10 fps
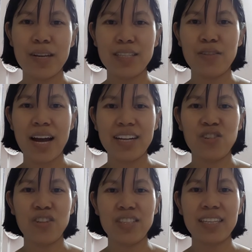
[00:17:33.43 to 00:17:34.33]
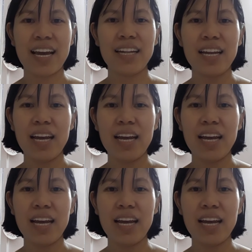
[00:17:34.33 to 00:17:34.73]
so I just can